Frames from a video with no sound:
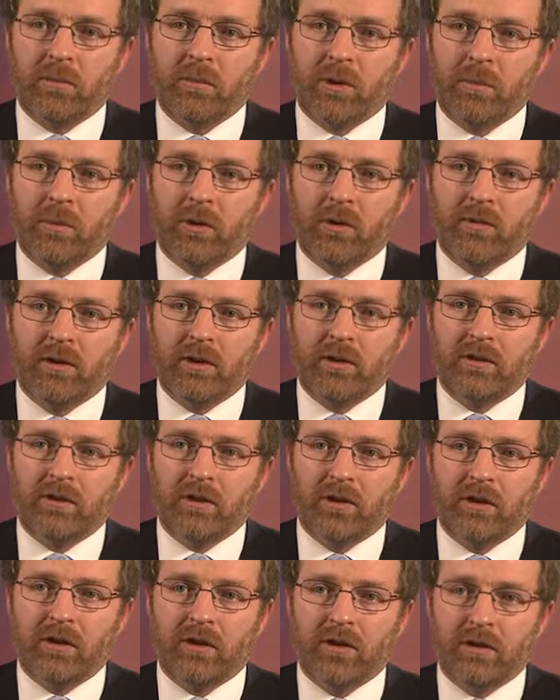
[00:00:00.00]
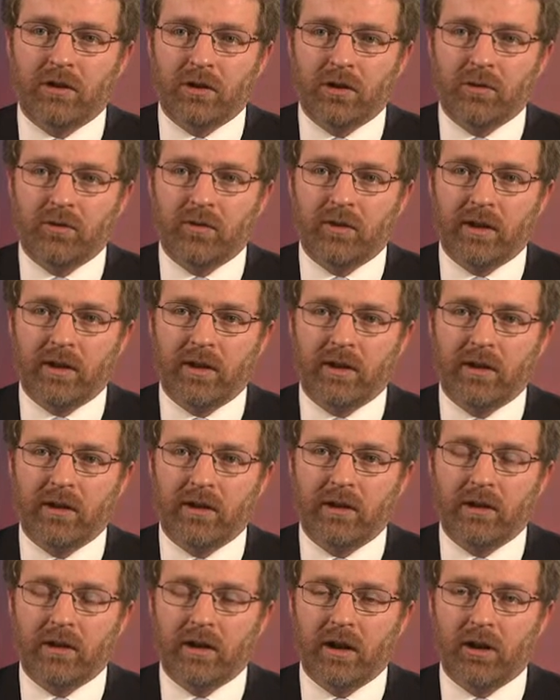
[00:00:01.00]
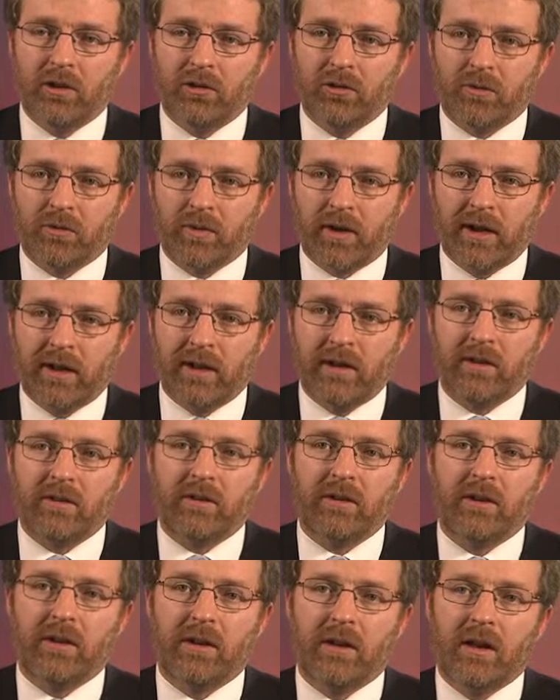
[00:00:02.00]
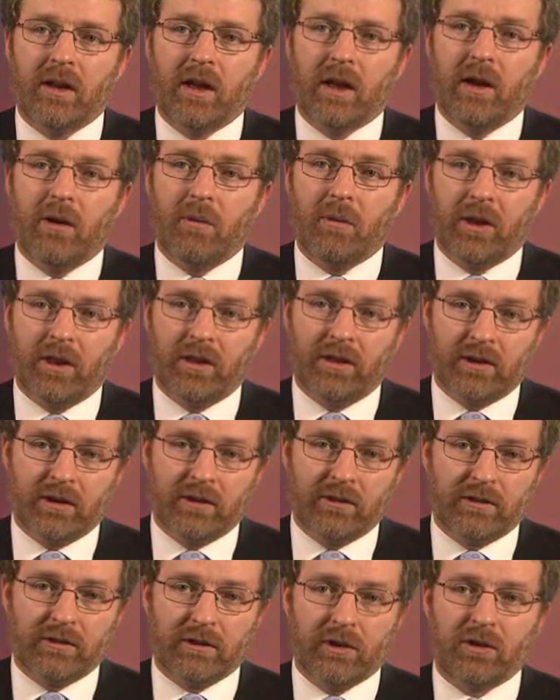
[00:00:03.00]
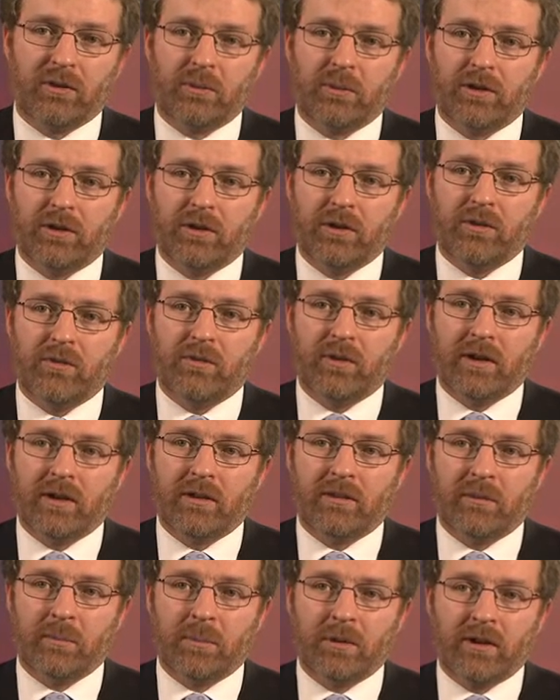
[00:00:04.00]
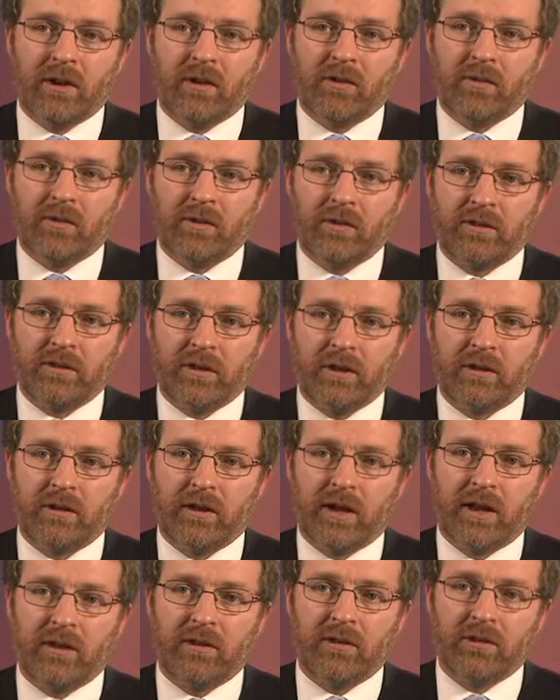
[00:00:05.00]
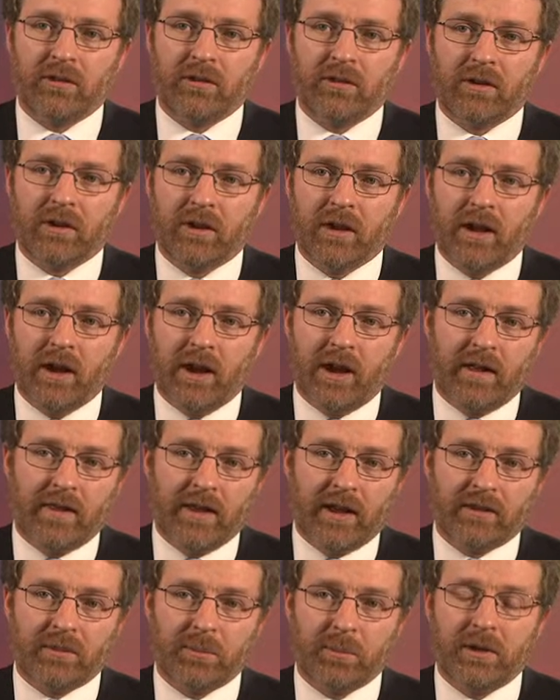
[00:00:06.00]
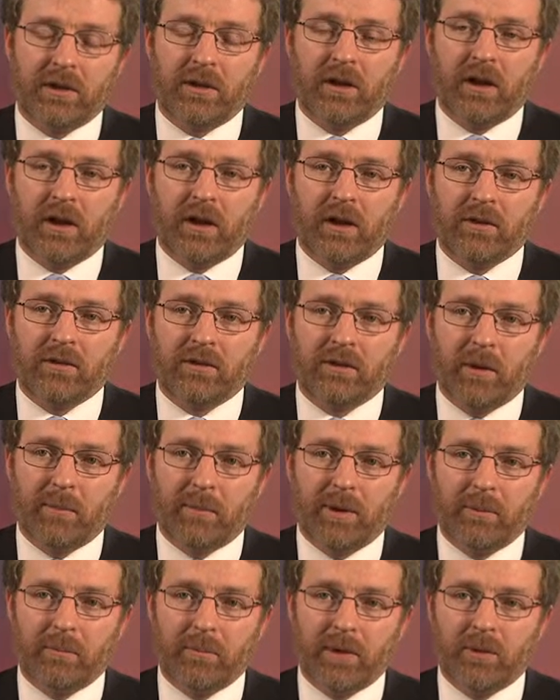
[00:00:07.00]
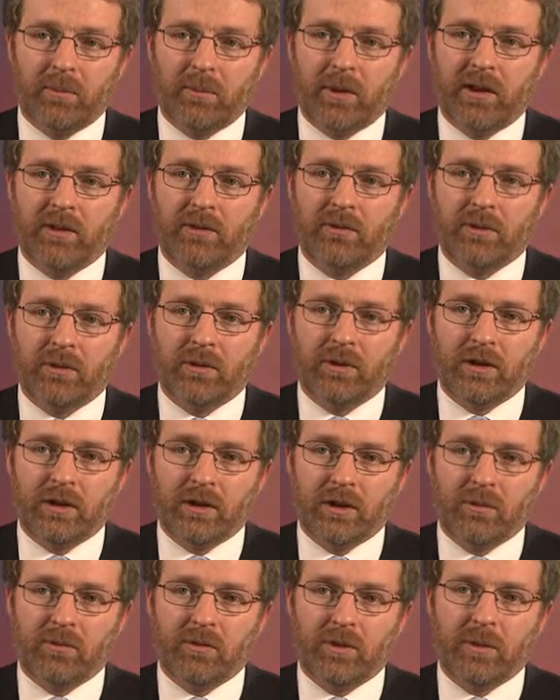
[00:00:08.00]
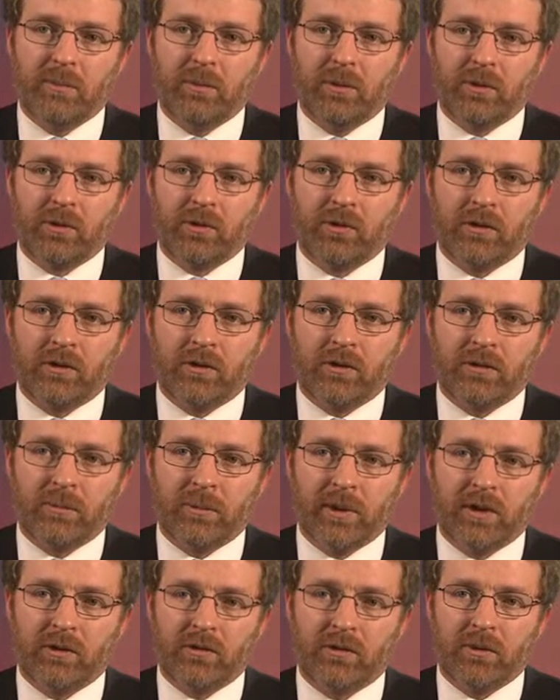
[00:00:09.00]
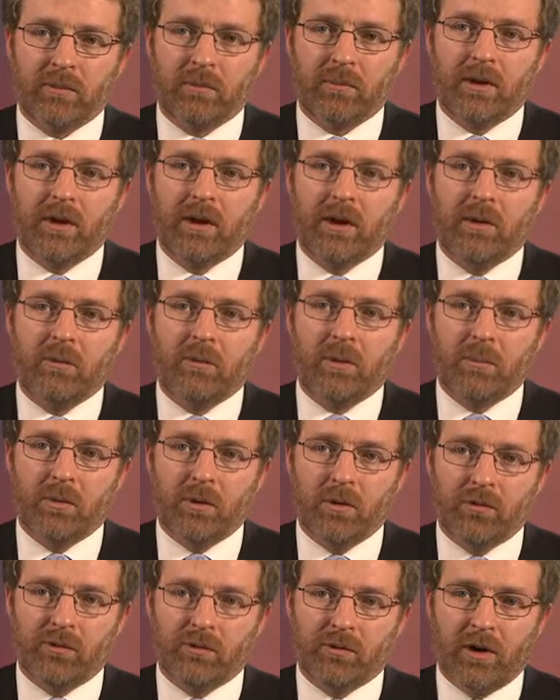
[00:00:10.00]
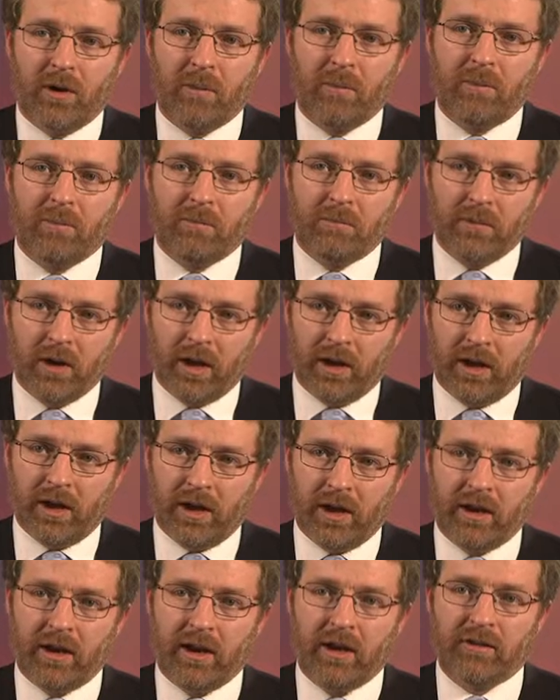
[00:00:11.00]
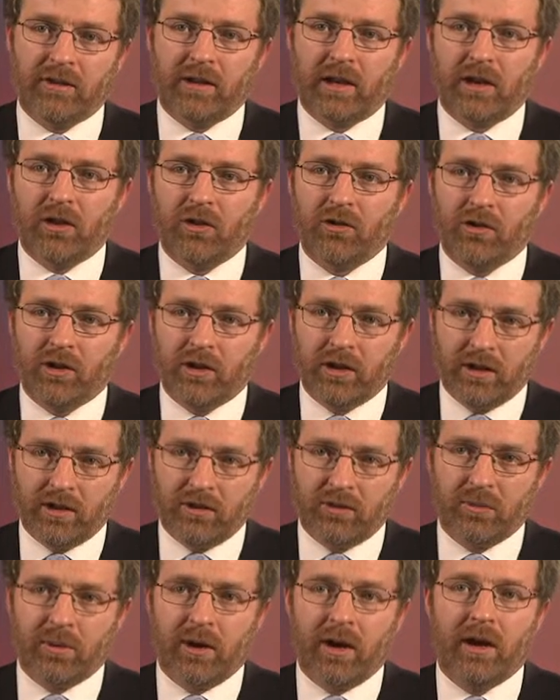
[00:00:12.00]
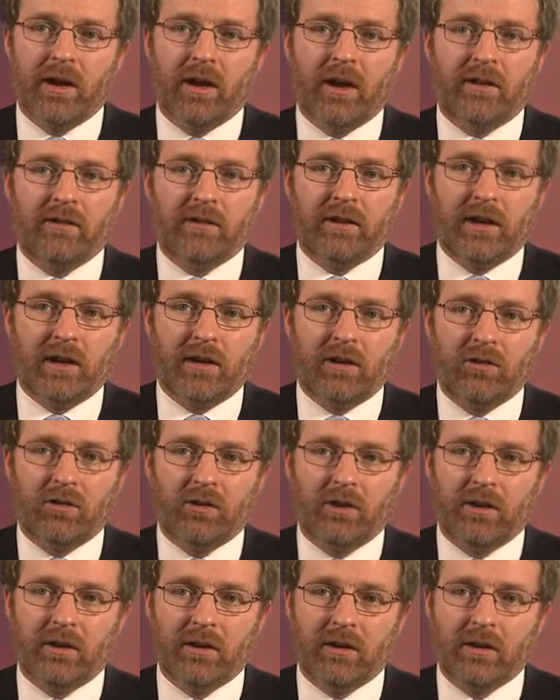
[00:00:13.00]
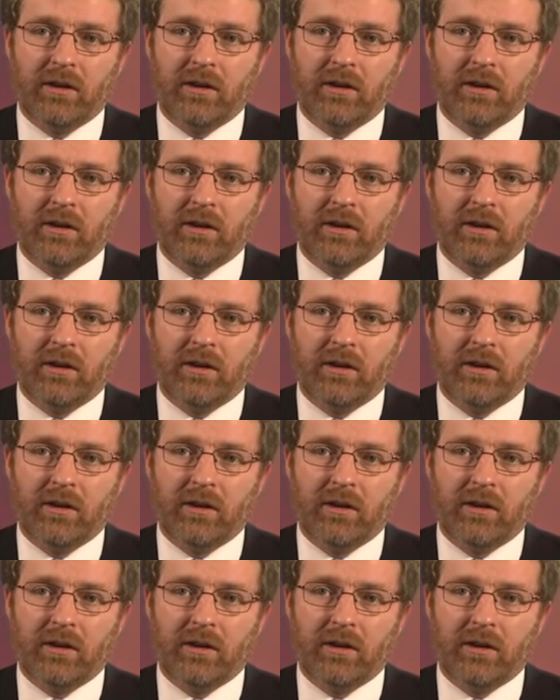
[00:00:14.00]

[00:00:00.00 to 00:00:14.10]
we move into UV, ultraviolet. One of the concerns with UV is the potential for skin cancer, and that's because about midway through the UV portion of the spectrum, we move from non-ionizing energy into ionizing energy.